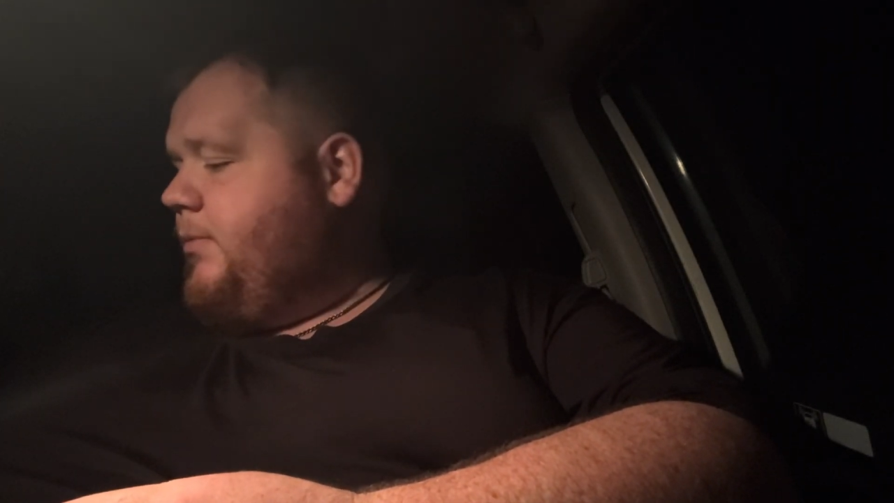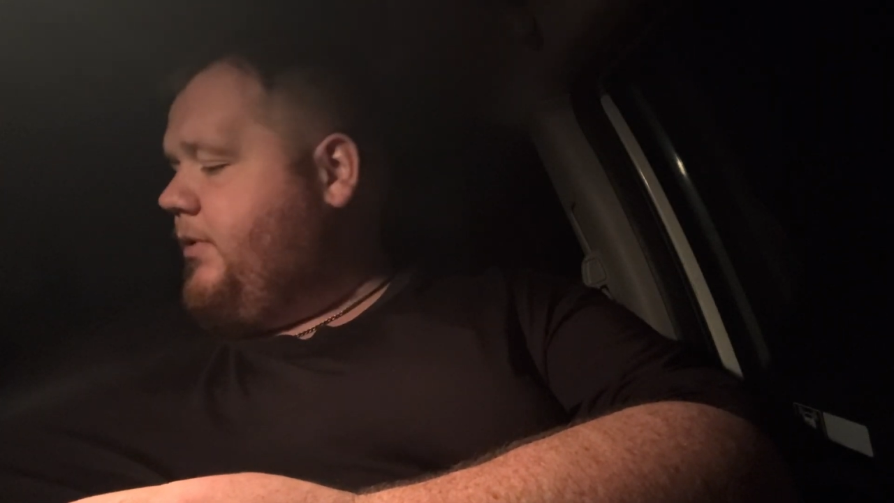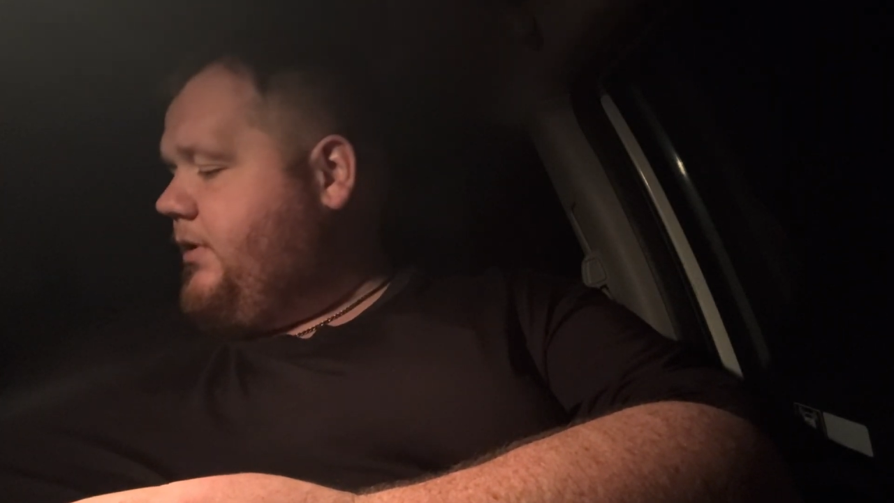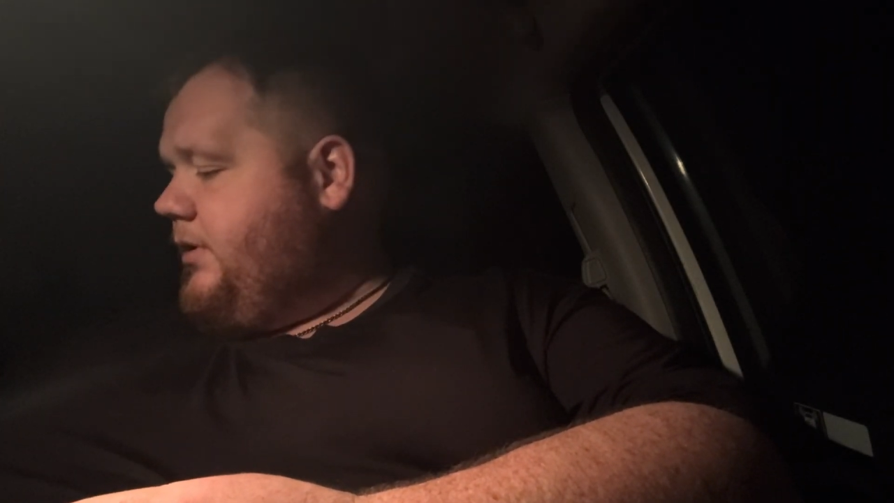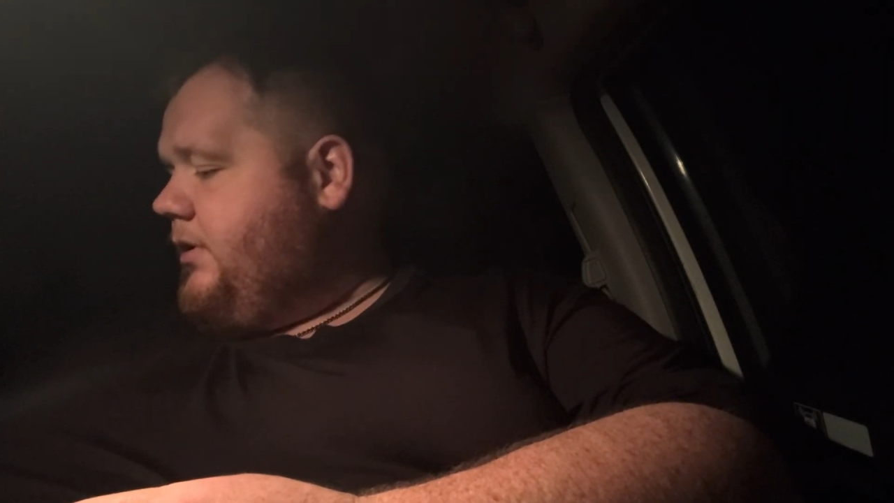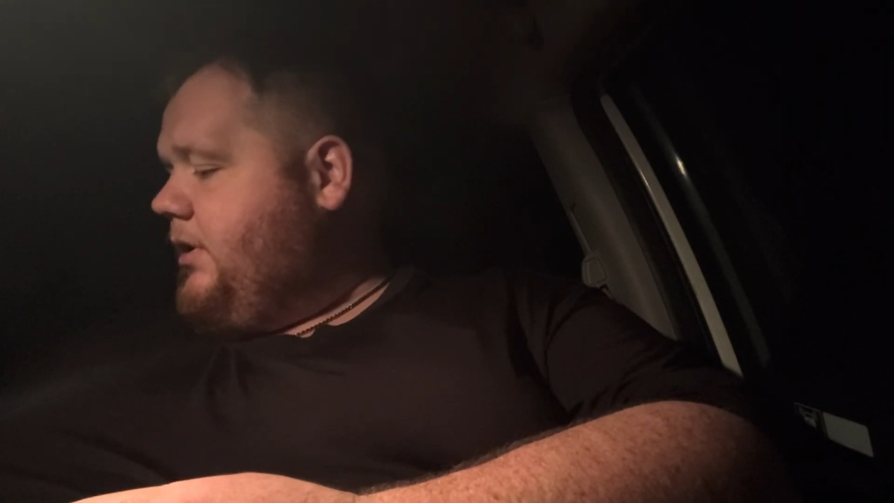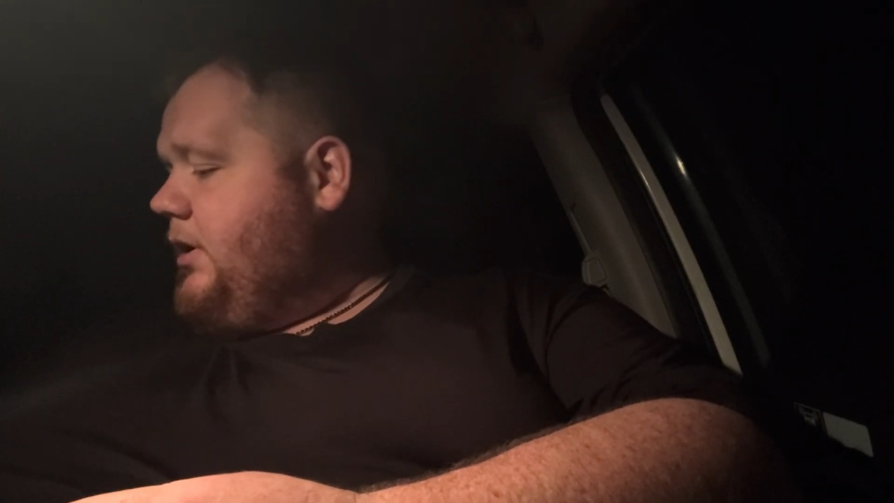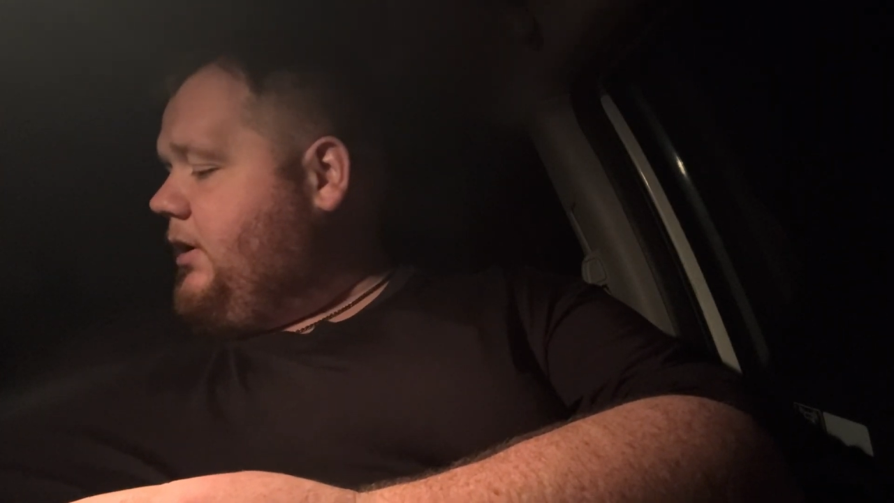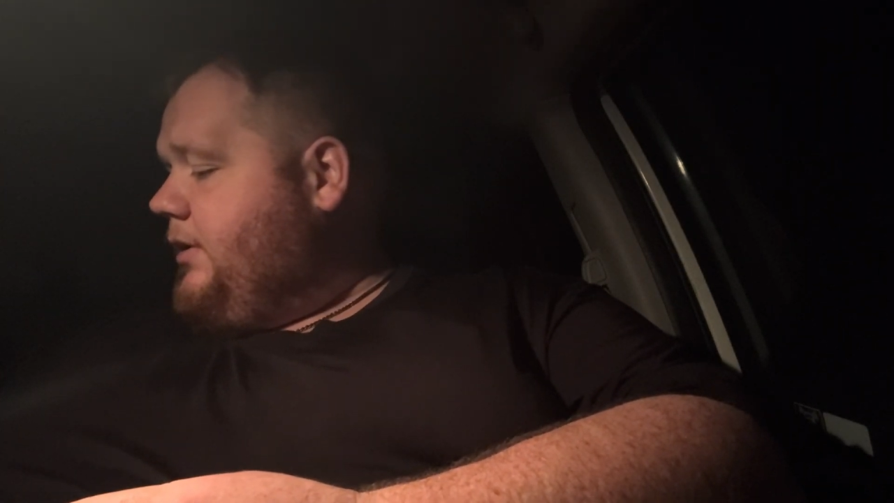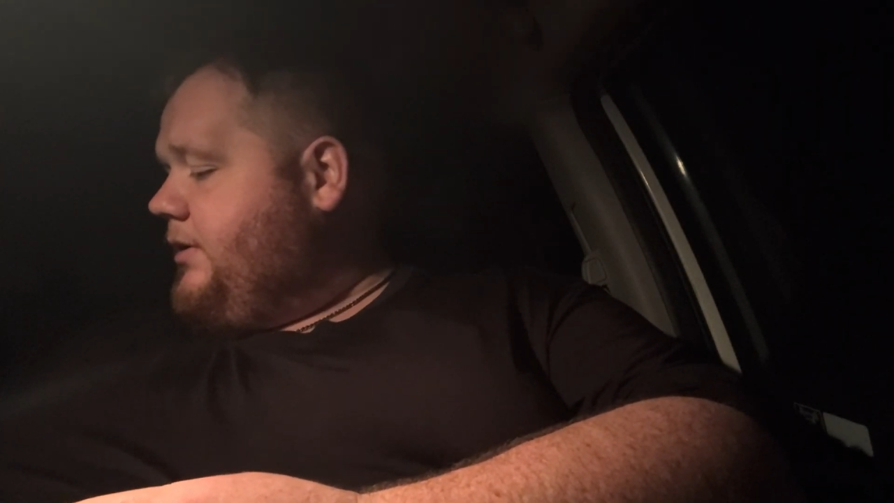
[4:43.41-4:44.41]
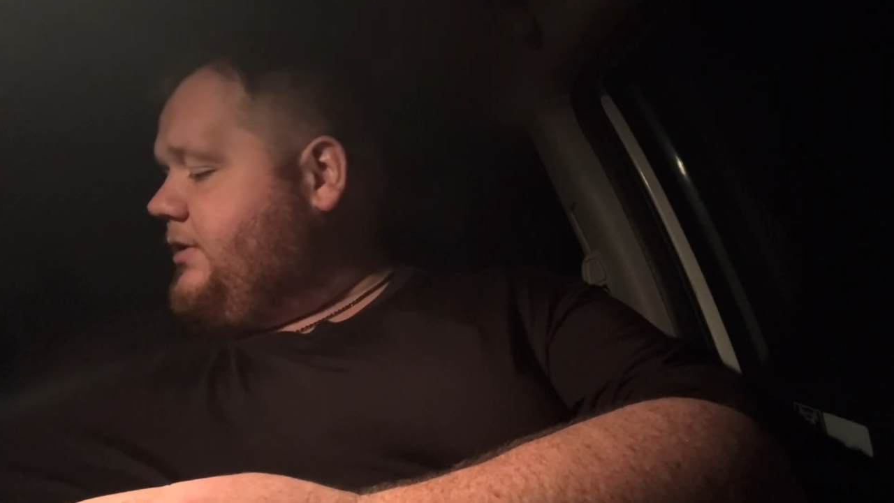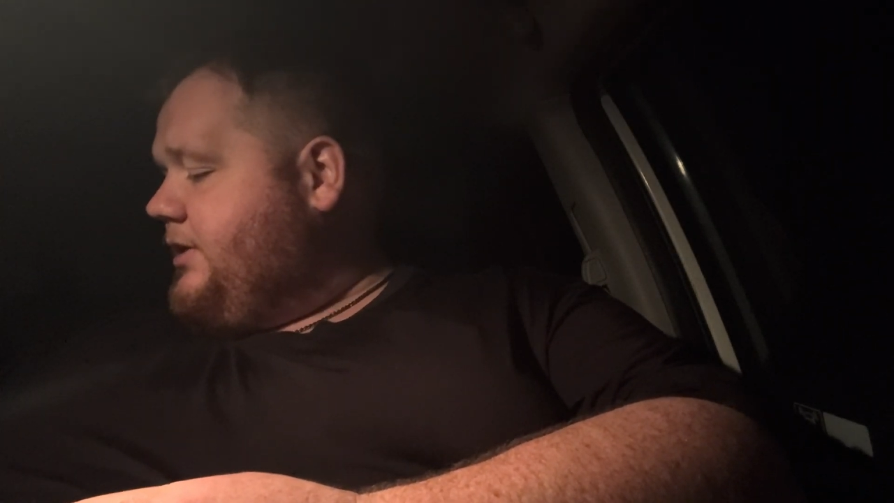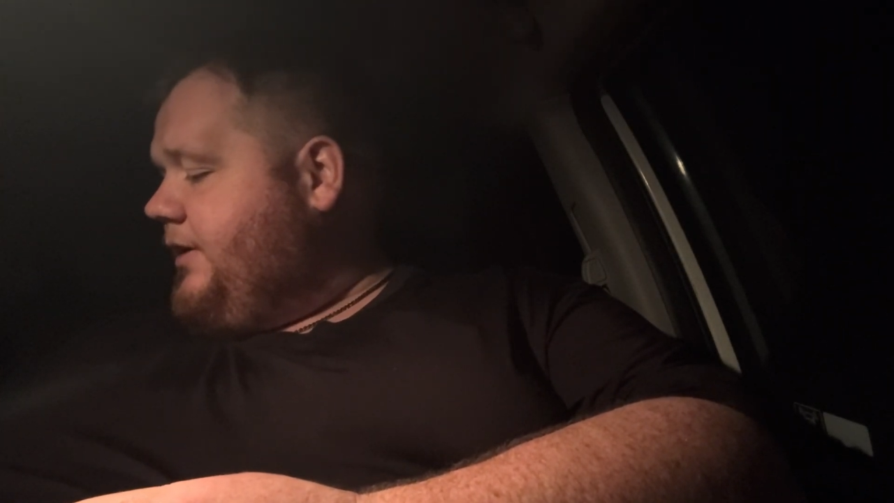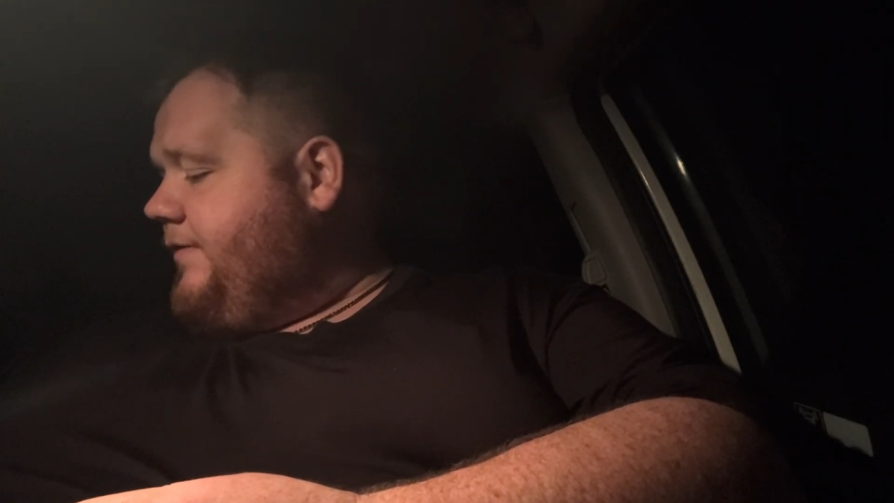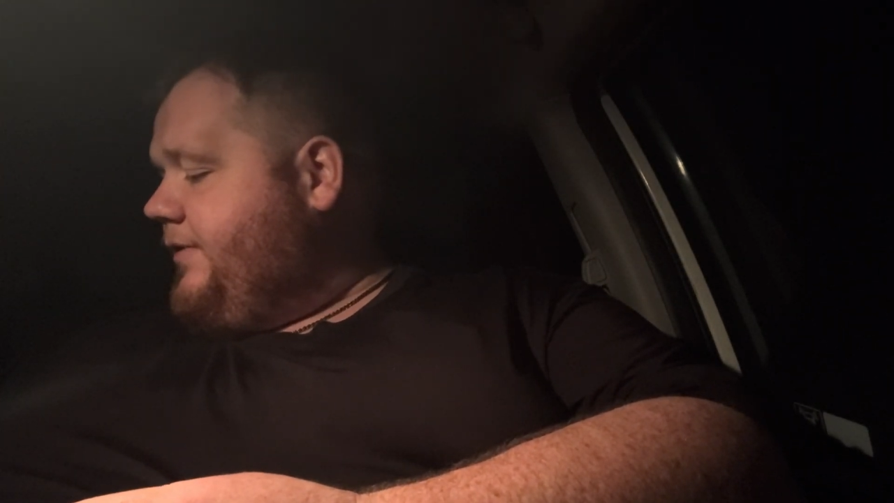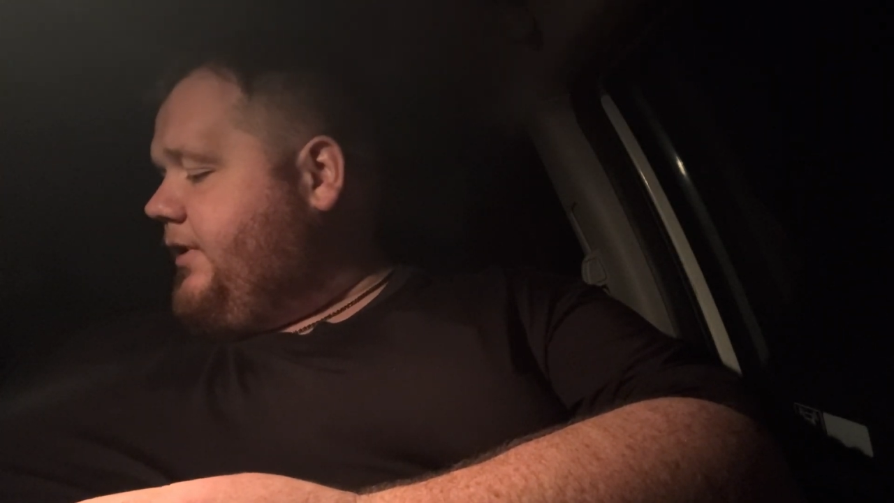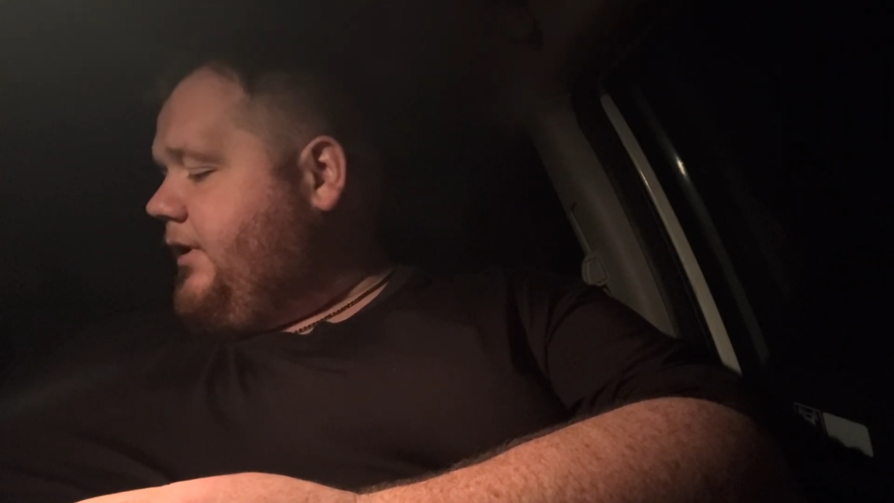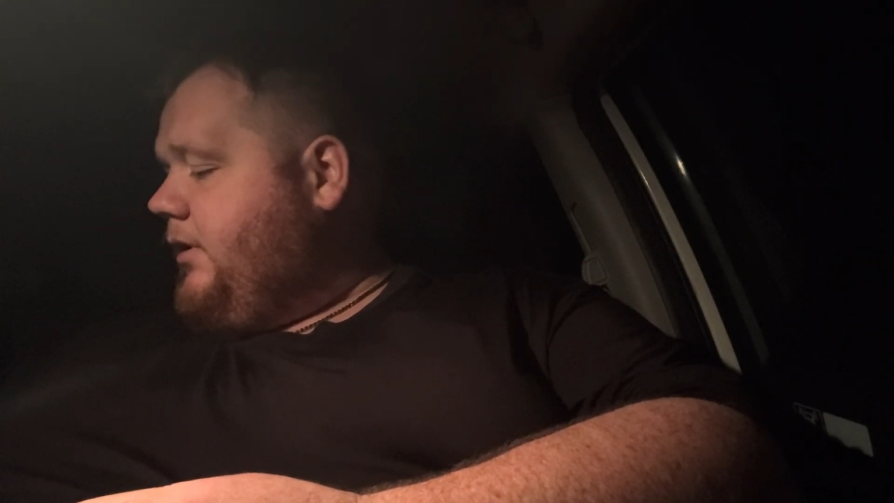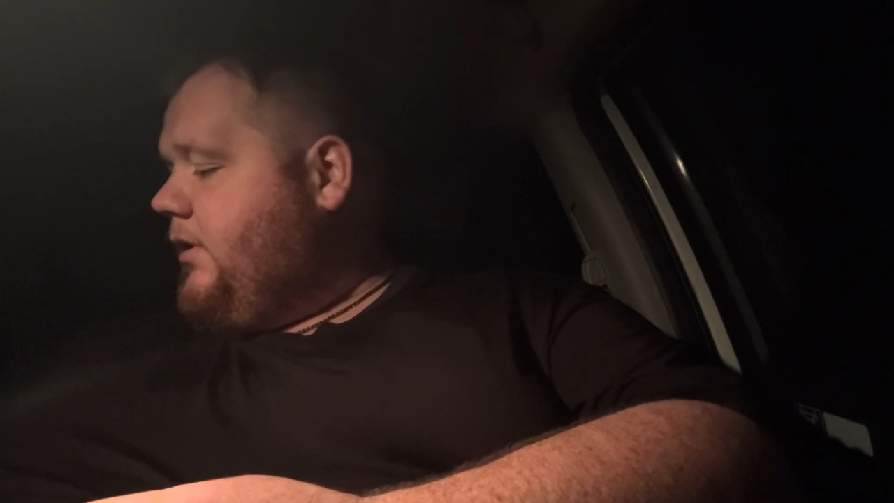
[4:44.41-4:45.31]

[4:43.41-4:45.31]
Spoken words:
with it this evening.